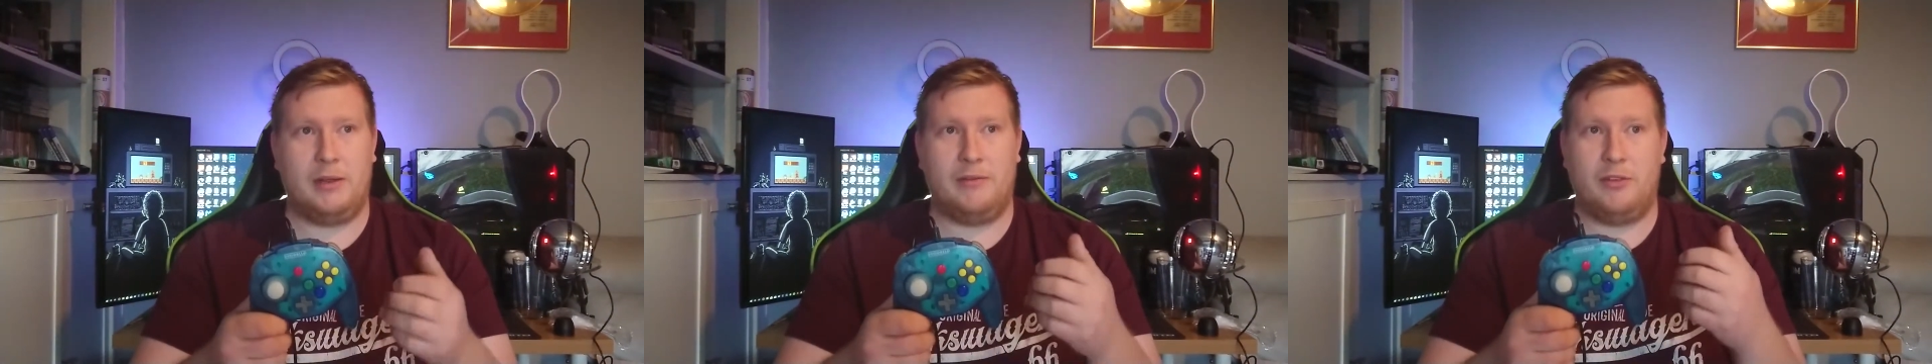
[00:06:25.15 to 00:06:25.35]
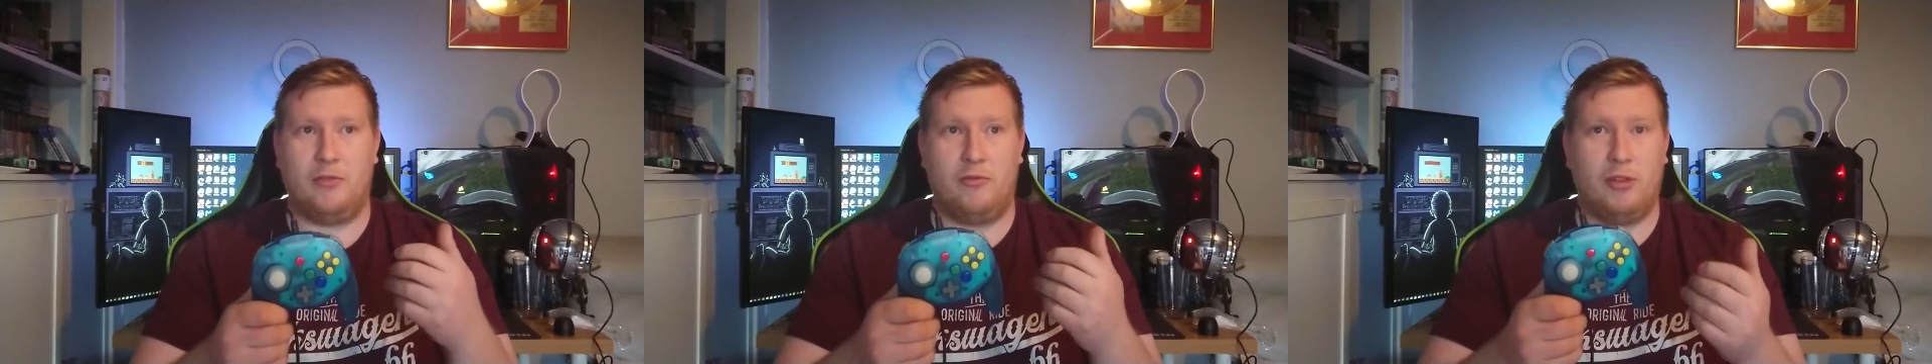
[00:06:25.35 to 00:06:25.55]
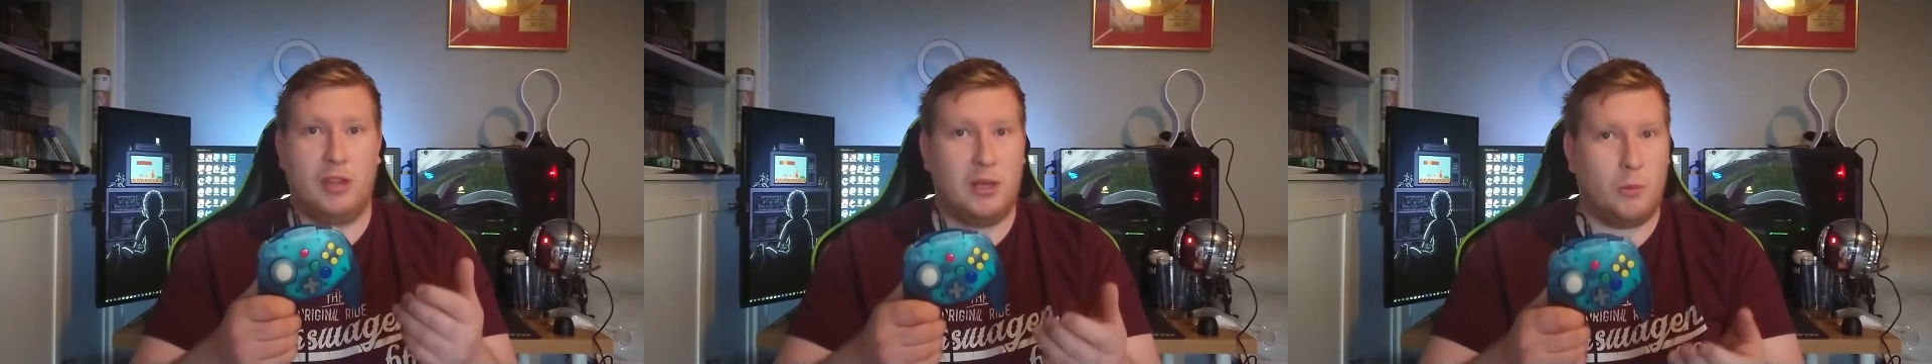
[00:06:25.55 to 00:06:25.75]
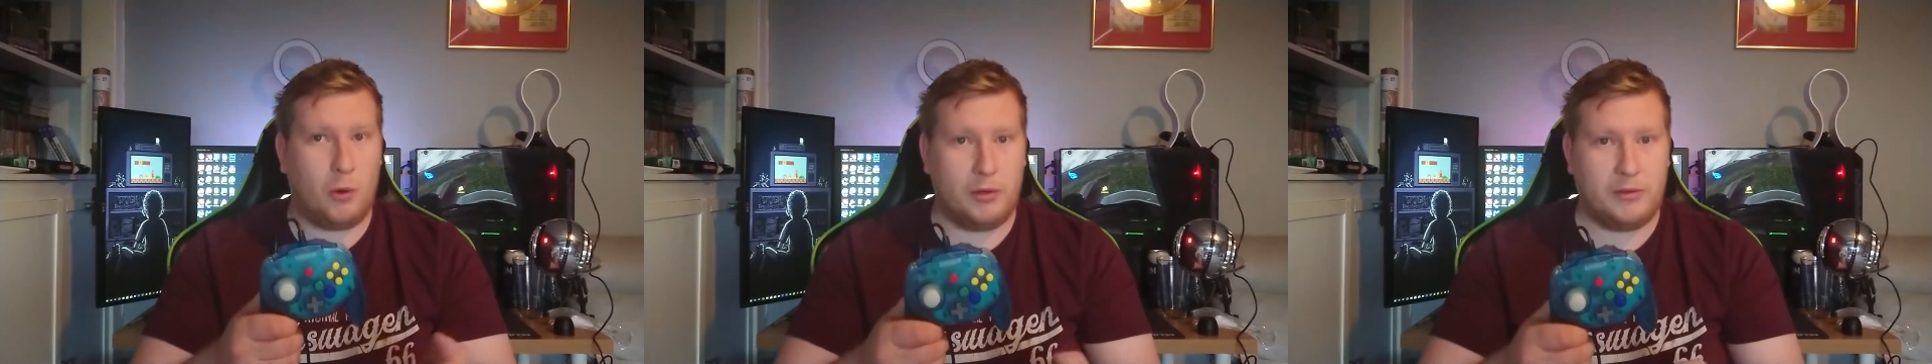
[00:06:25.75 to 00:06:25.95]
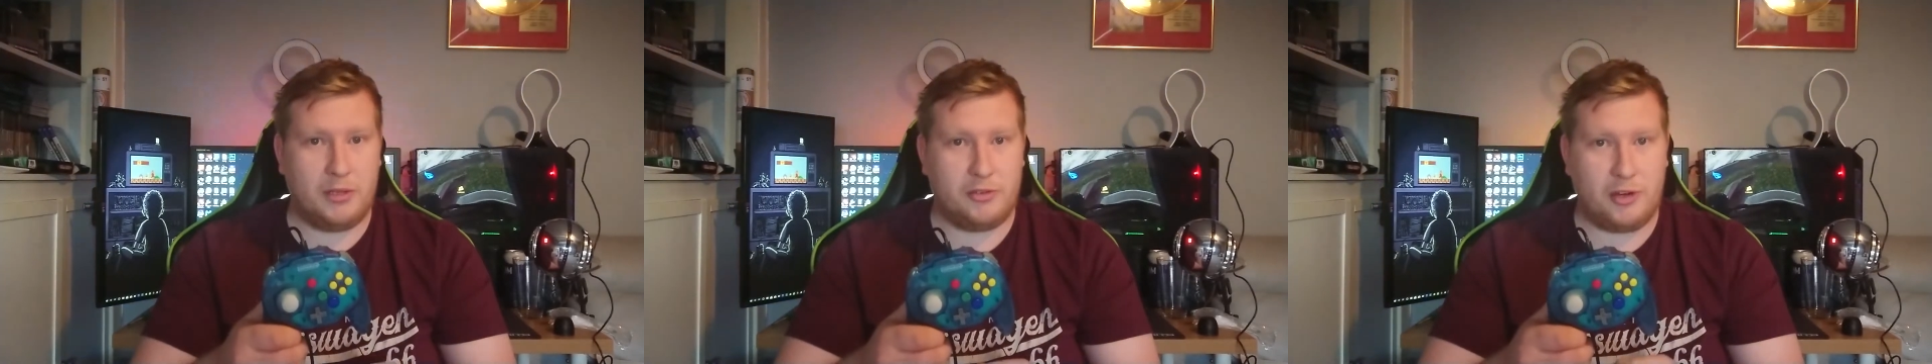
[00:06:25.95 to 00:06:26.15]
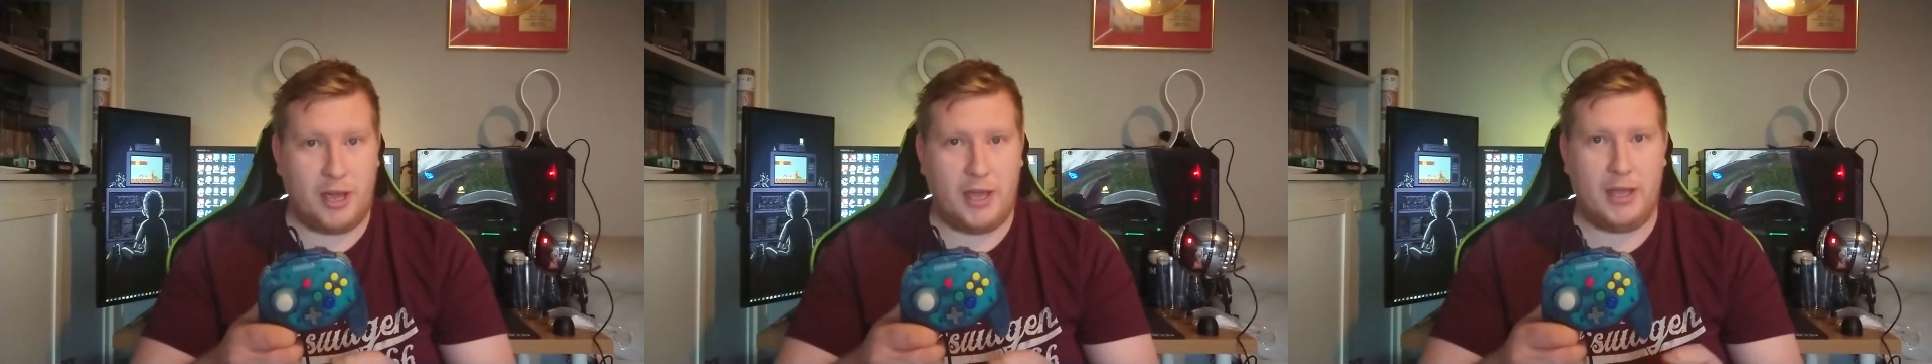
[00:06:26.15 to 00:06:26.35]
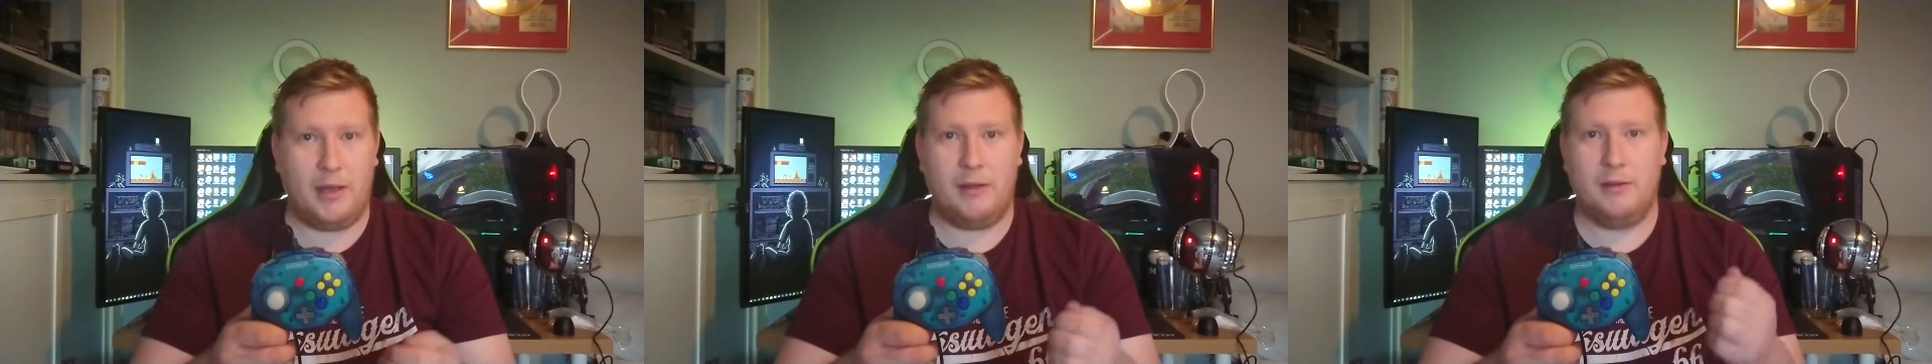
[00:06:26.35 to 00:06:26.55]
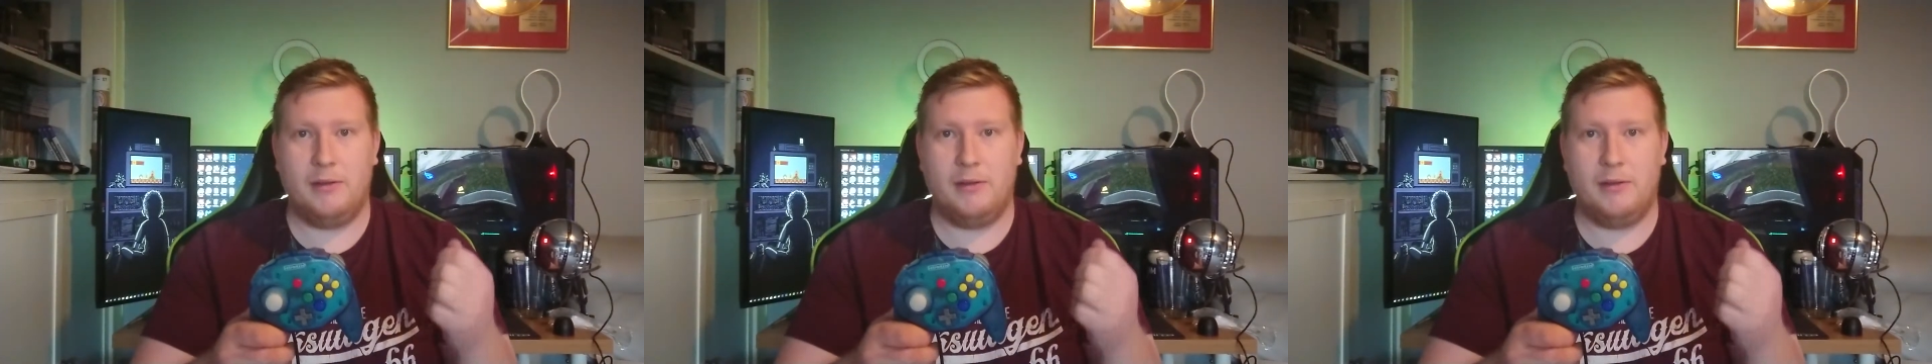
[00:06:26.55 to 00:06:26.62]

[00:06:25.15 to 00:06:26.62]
if you really want to try it,